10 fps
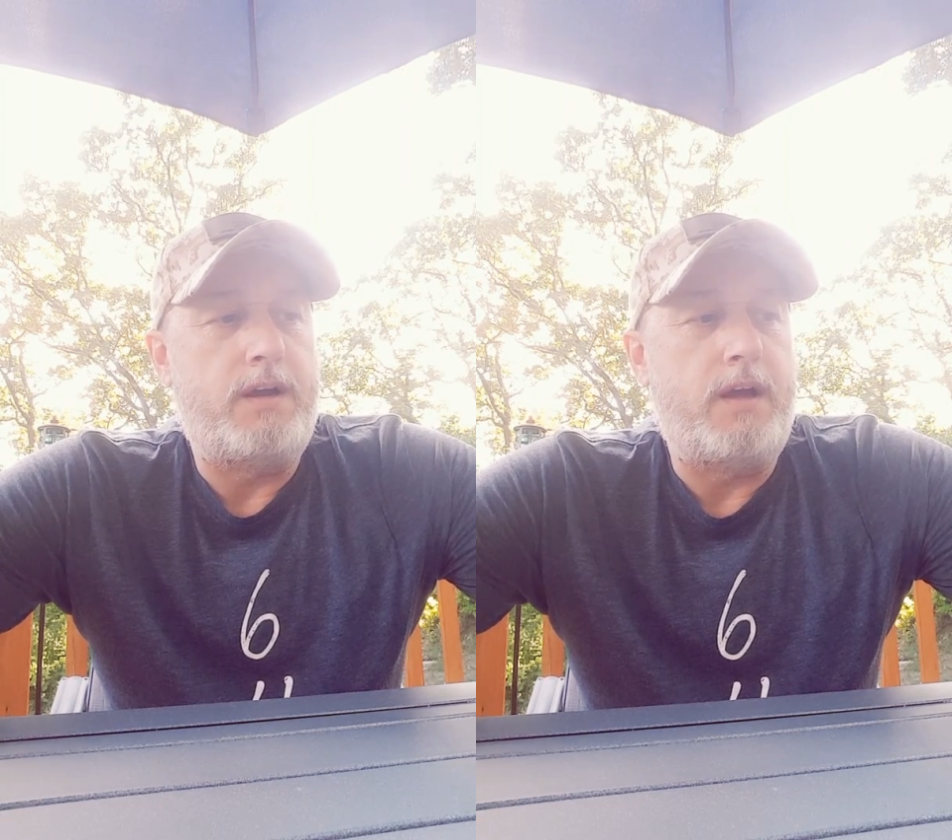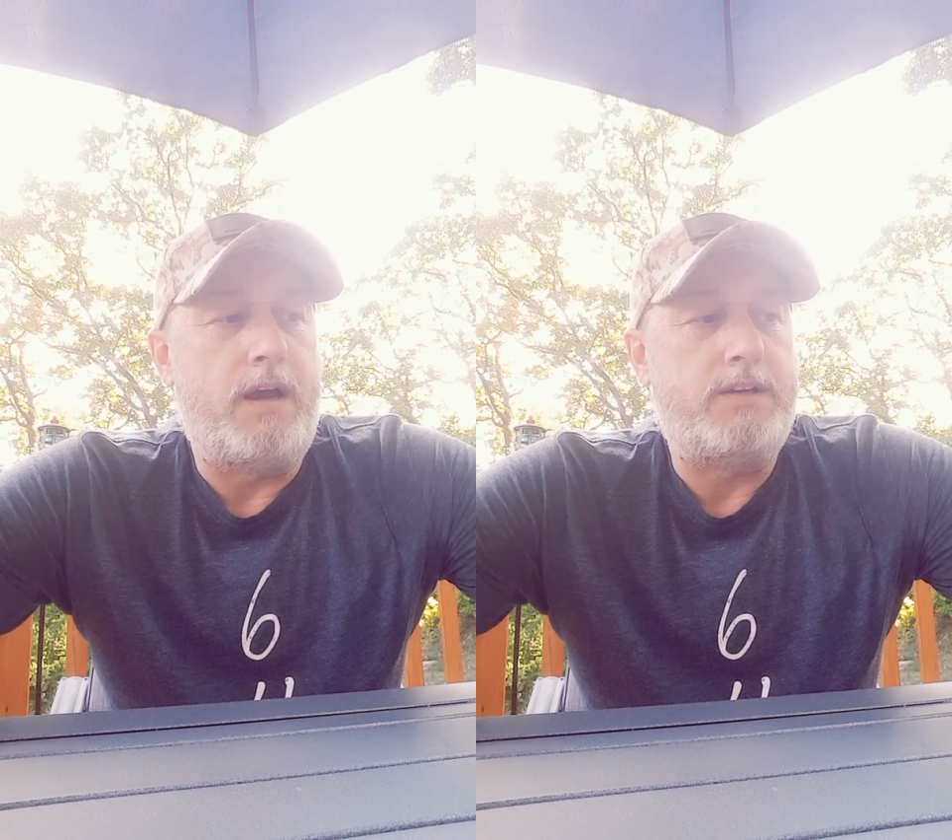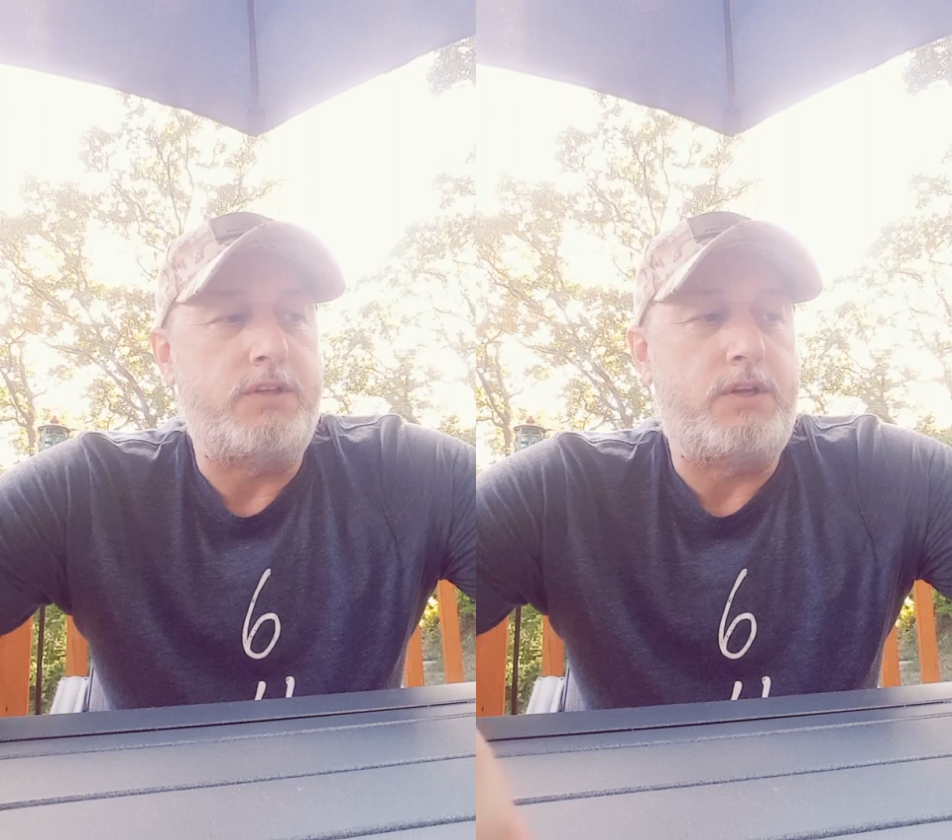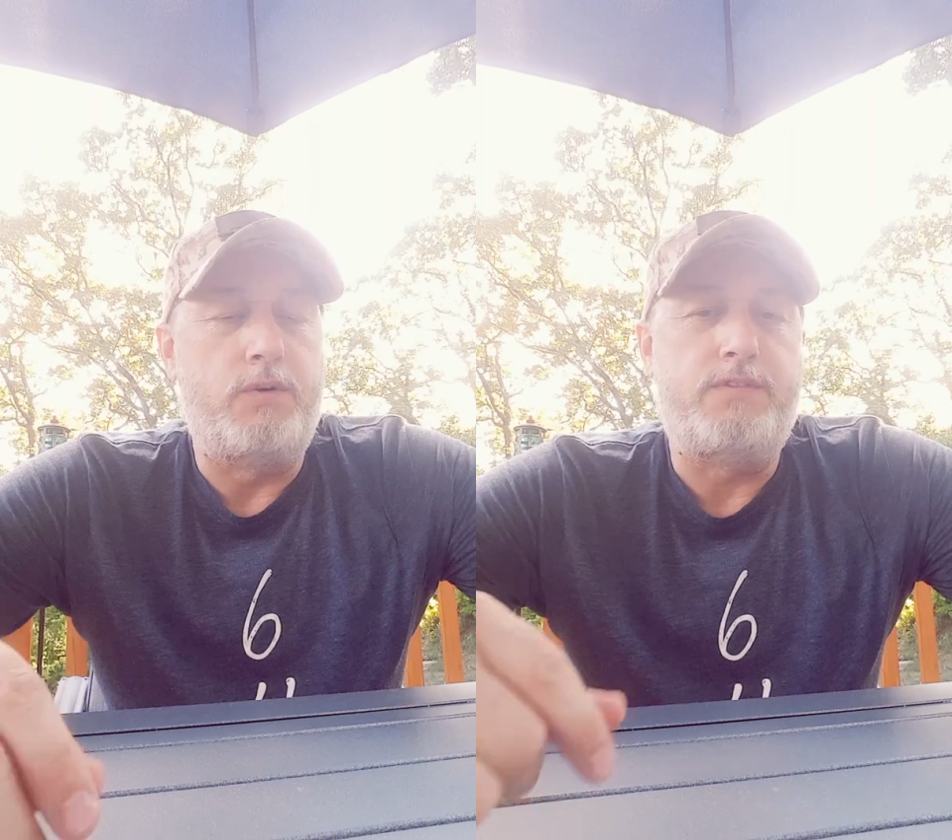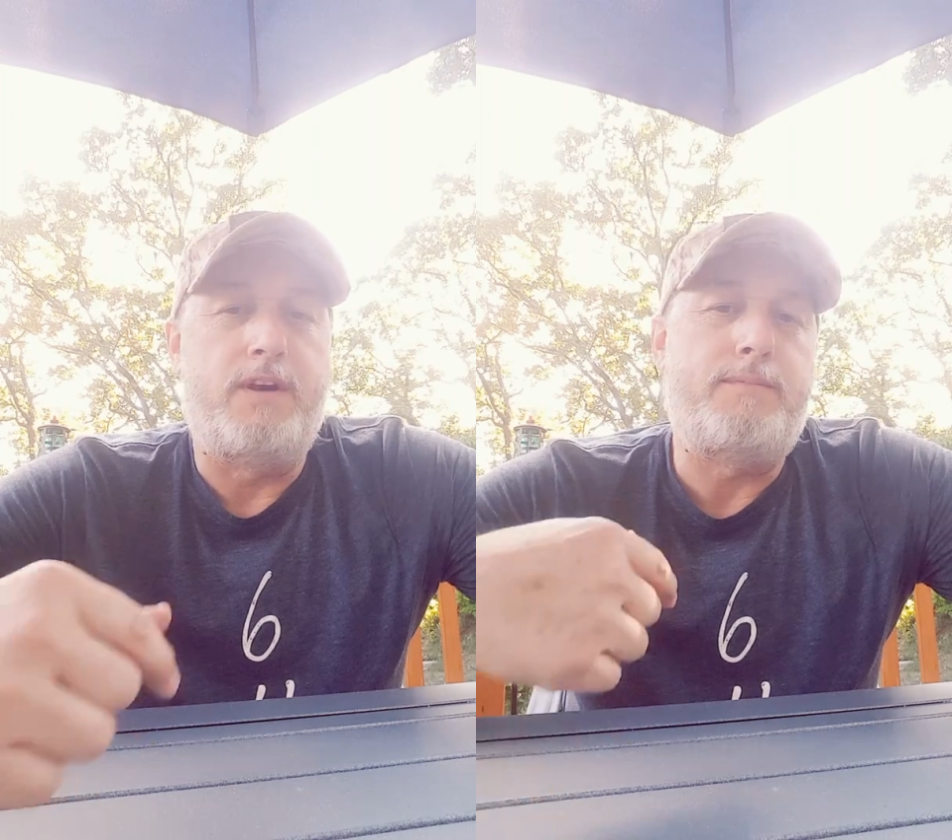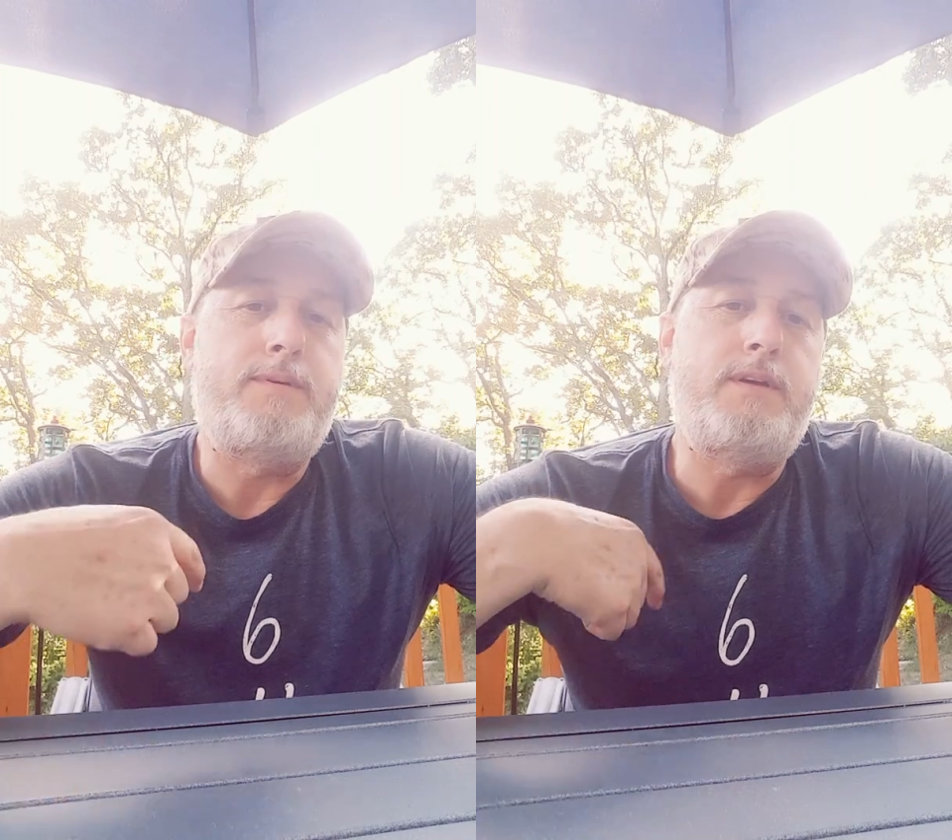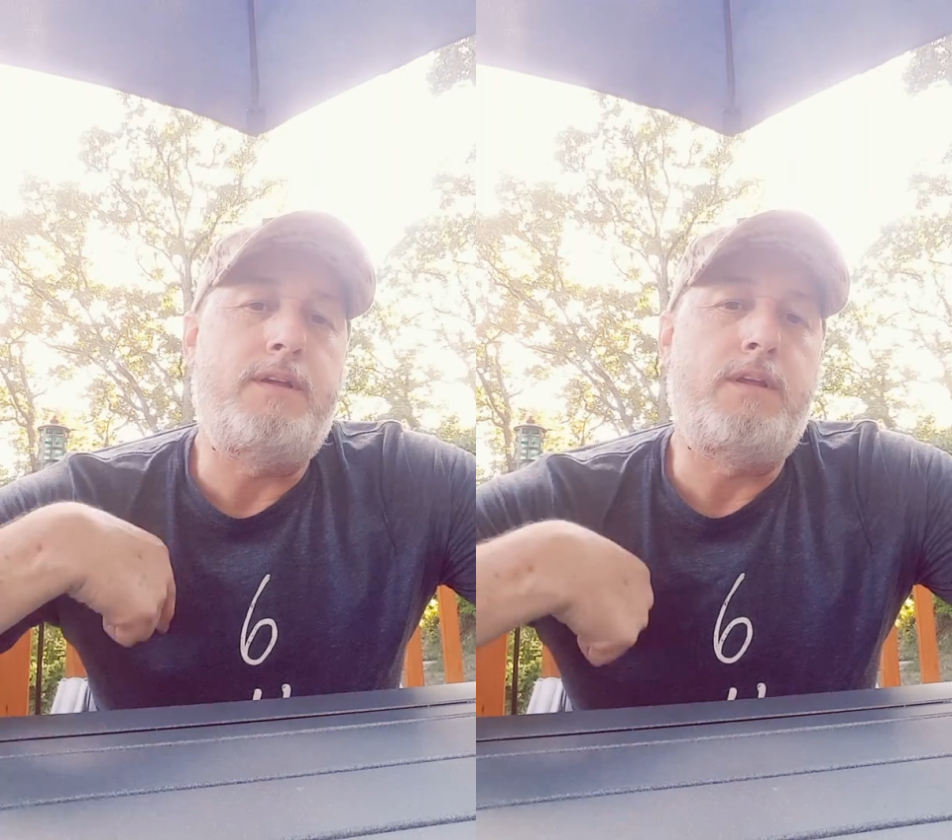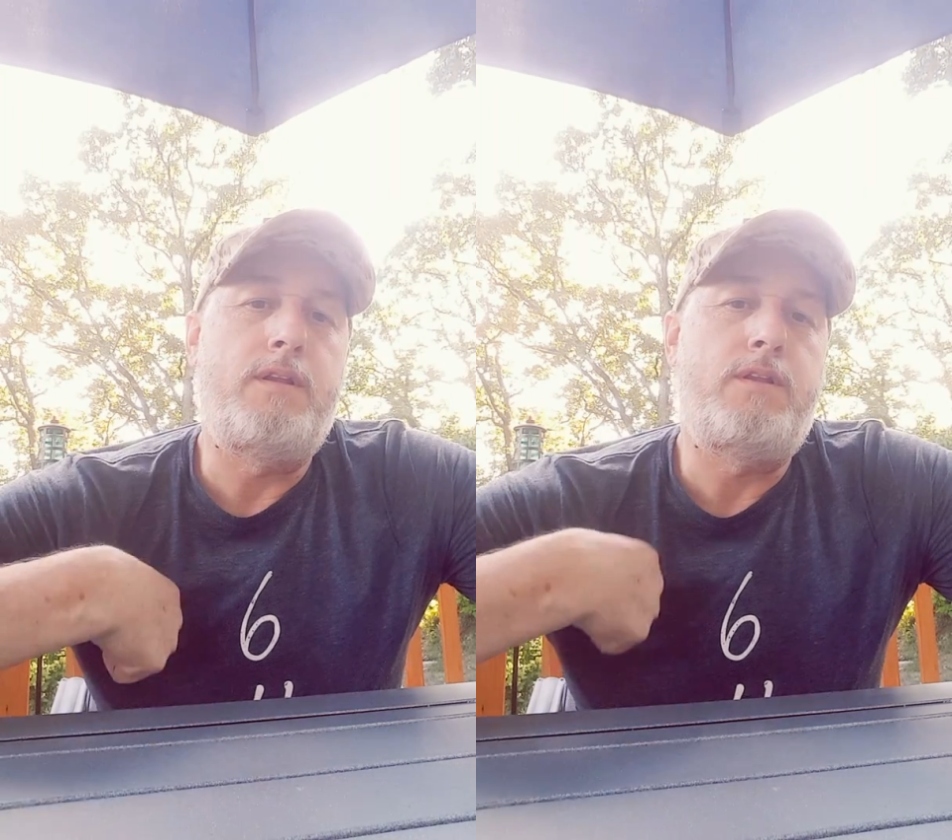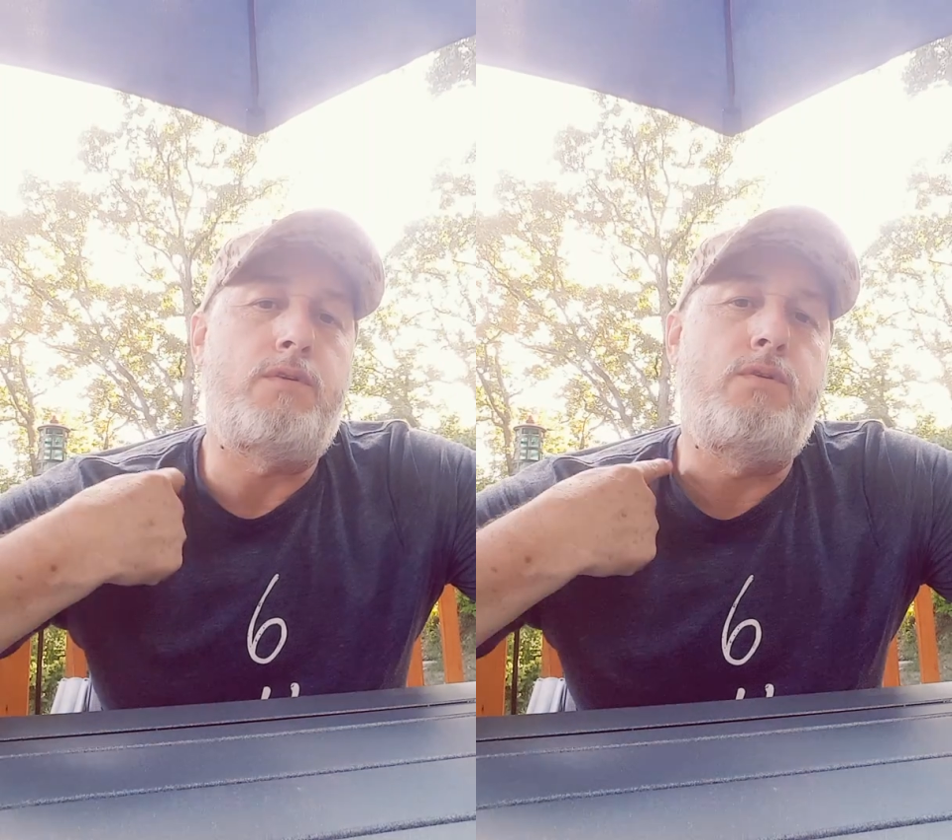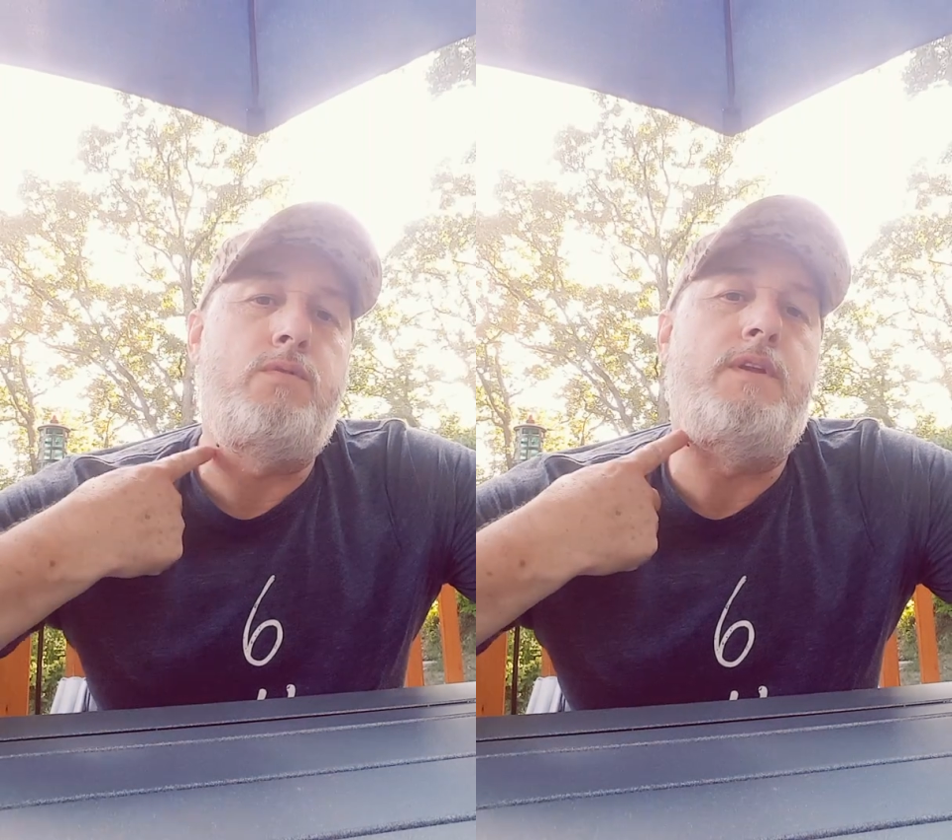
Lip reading: actually goes up through